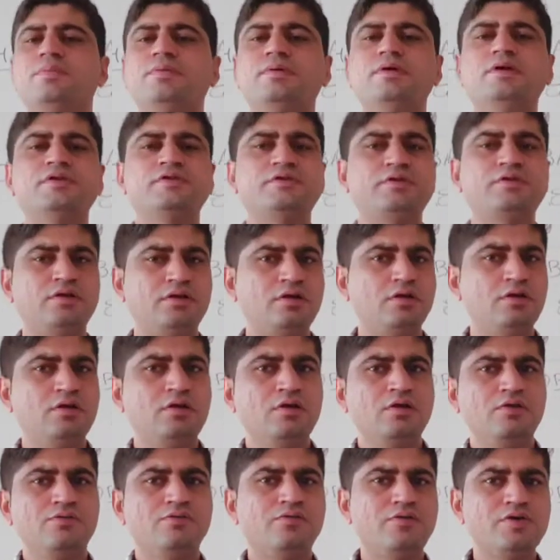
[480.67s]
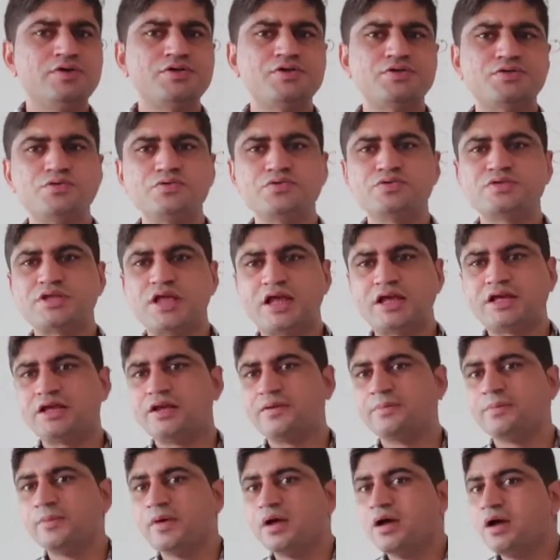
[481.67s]
corporation wants to set
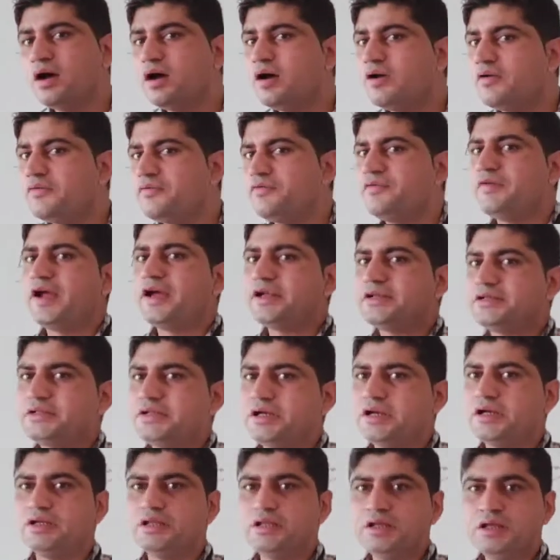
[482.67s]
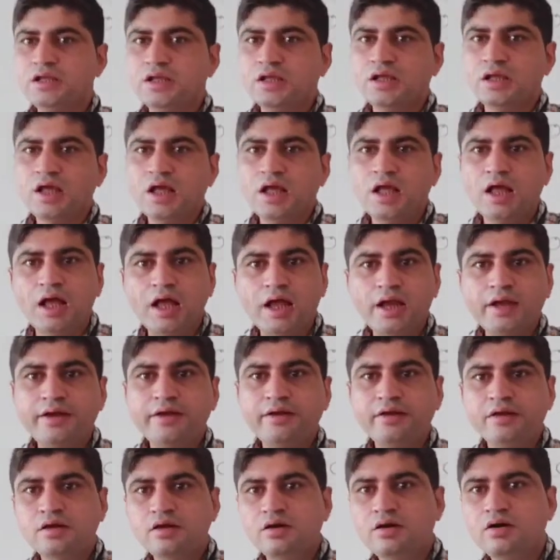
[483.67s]
up a factory
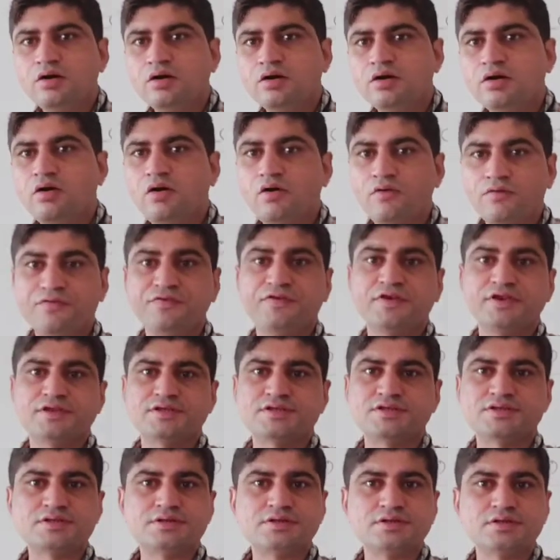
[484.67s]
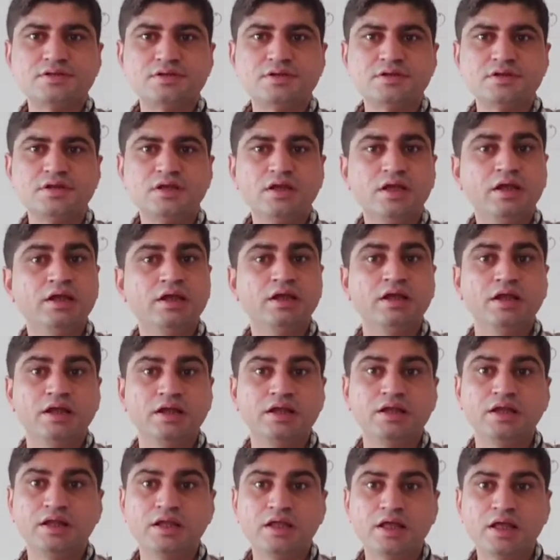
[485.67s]
and office in
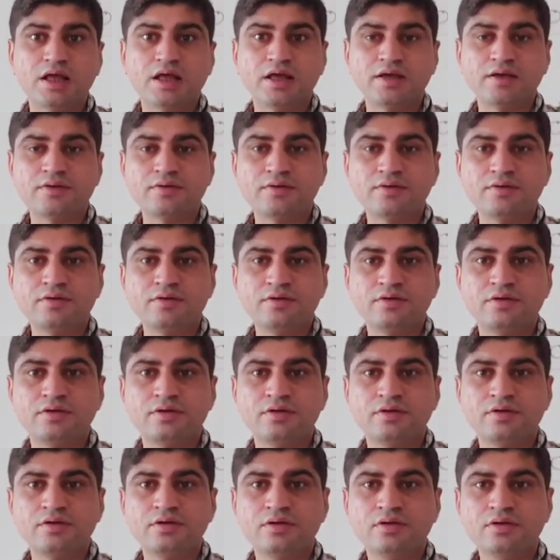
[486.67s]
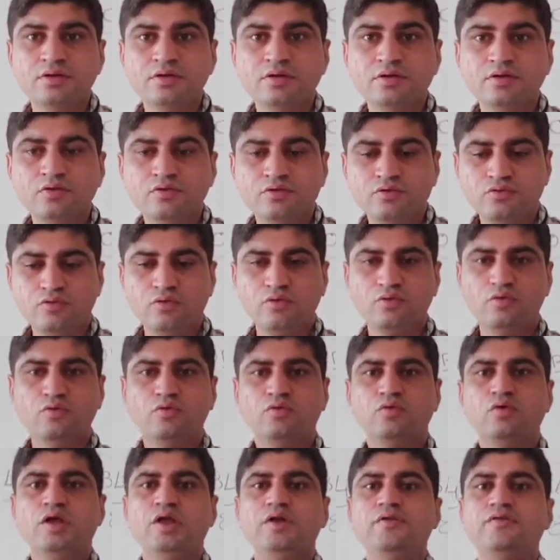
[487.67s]
India.
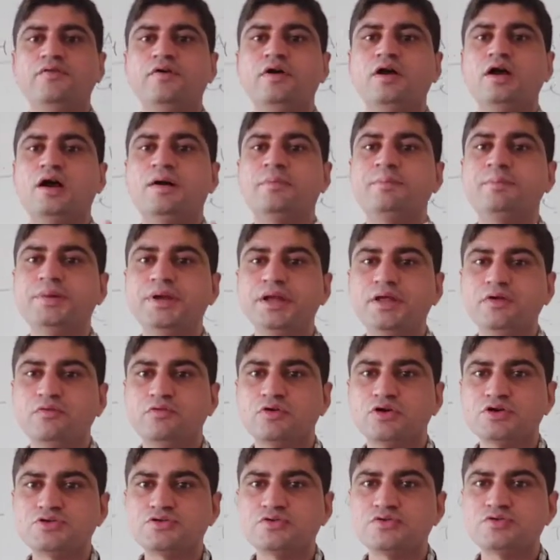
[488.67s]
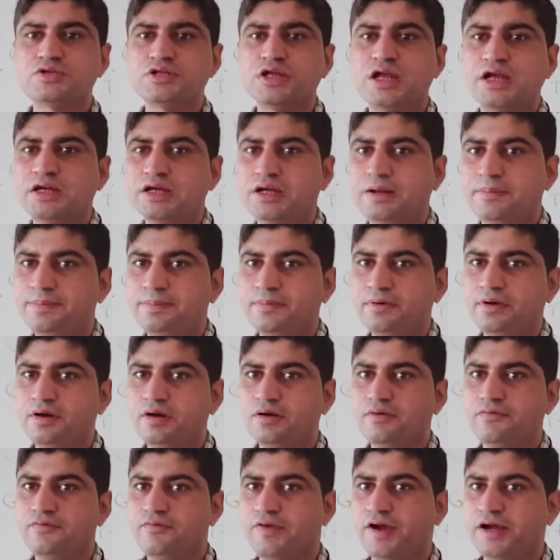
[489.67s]
So if a company wants to set up
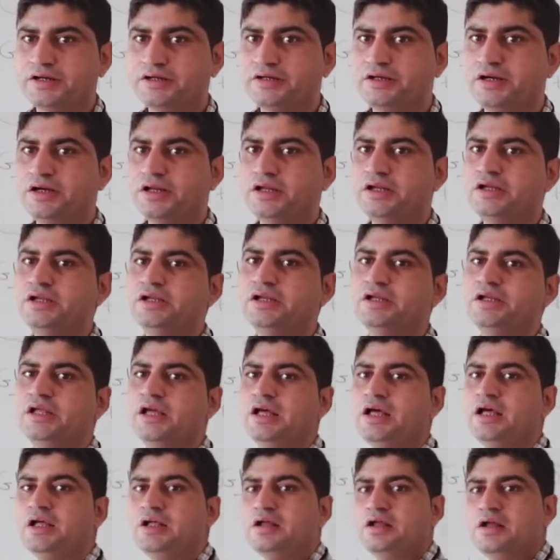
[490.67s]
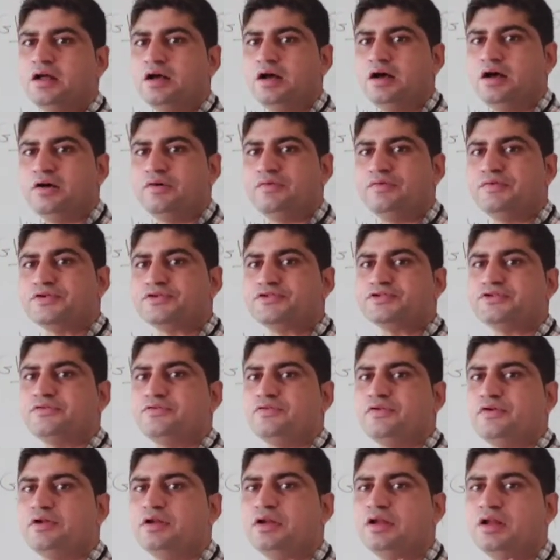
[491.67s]
a factory in India, first
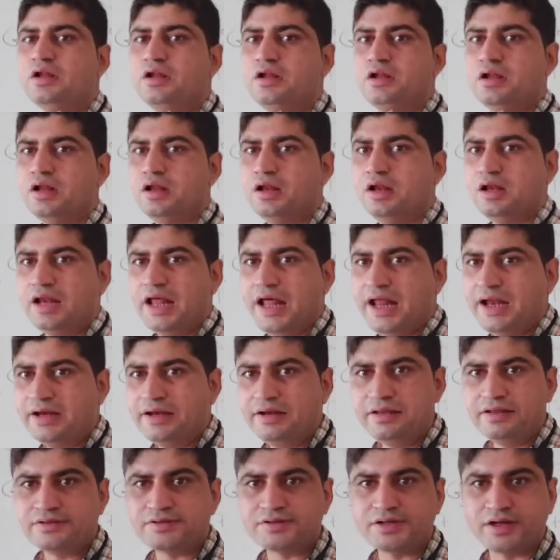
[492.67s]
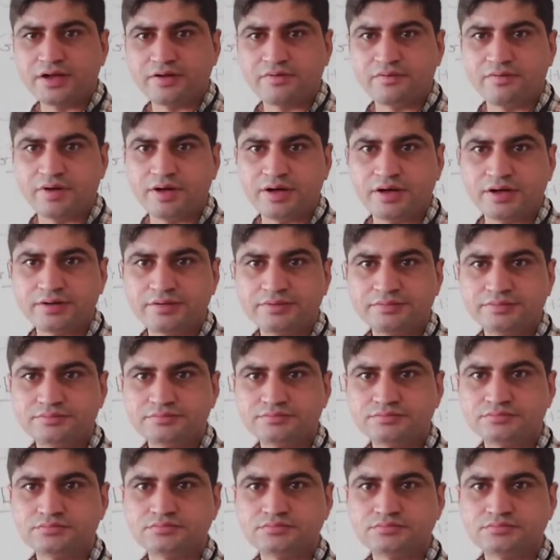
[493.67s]
of all, land is required.